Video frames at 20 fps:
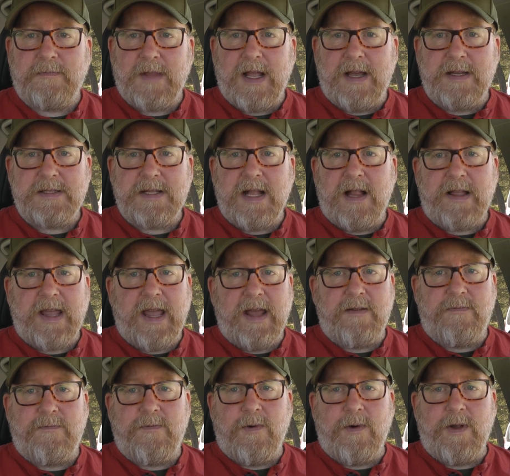I still
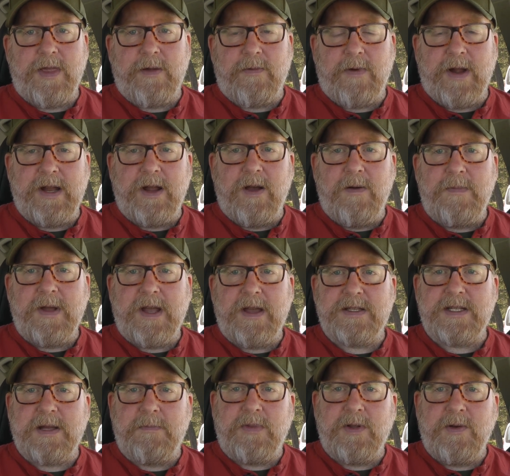can't afford the radio
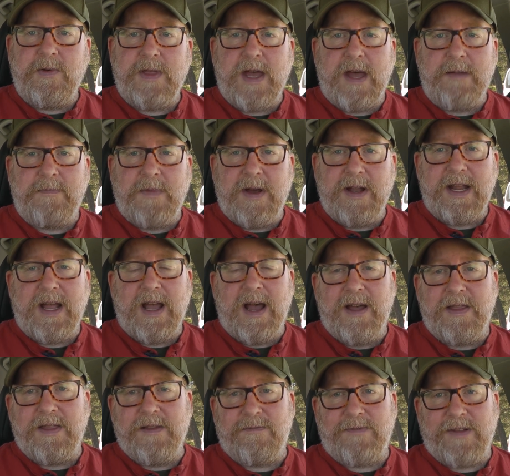because I blew that money
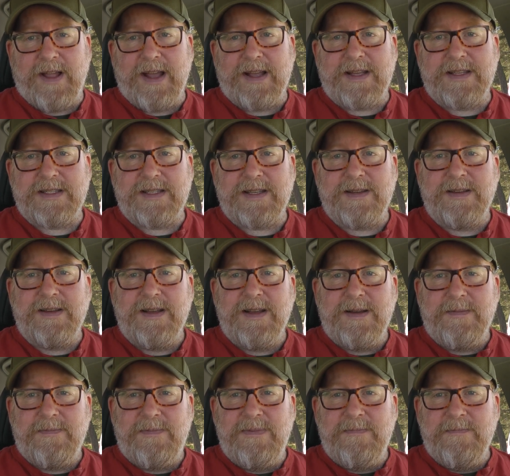on the Flex,
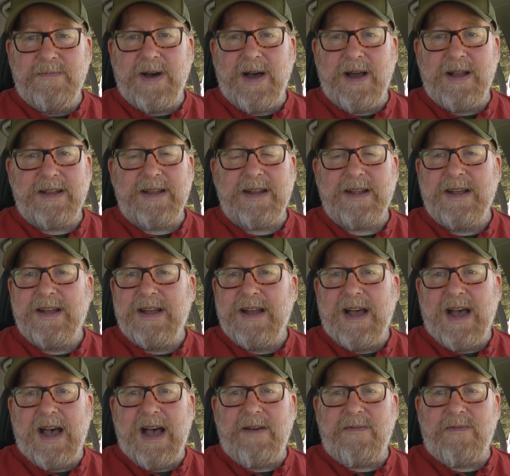but
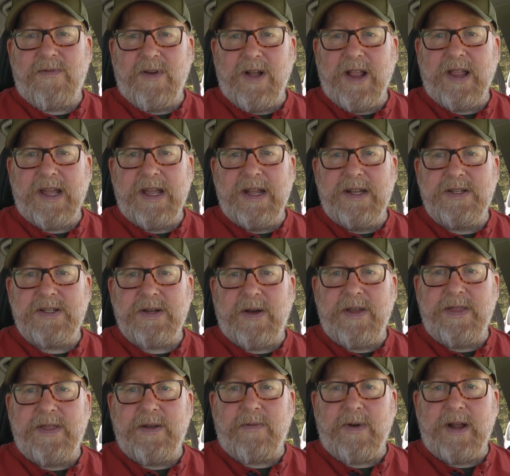I've really
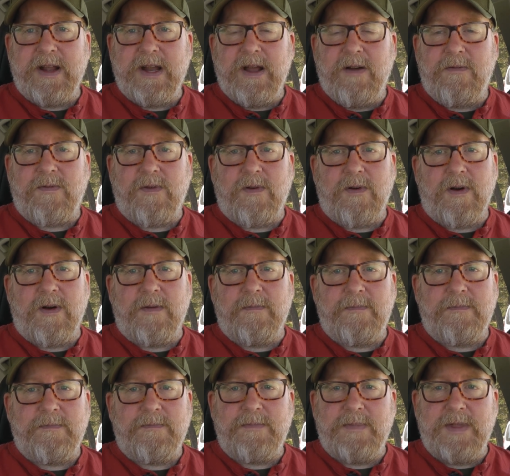enjoyed the radio for
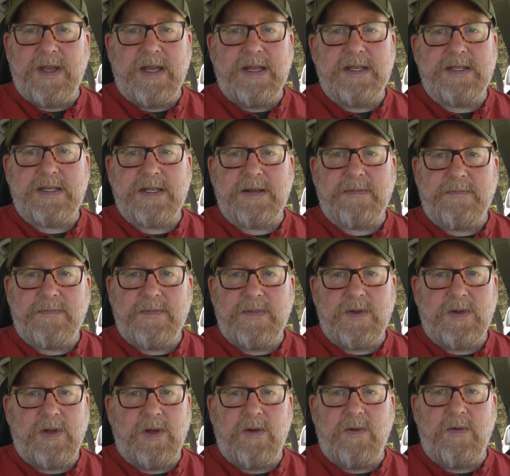these
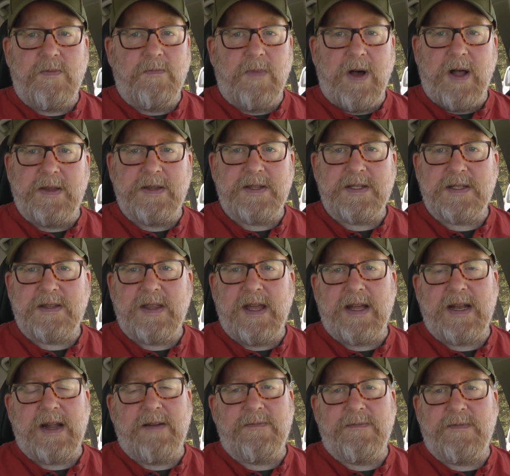2 months
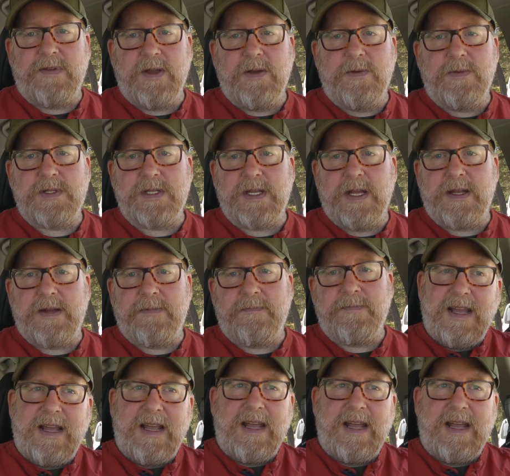that I've used it.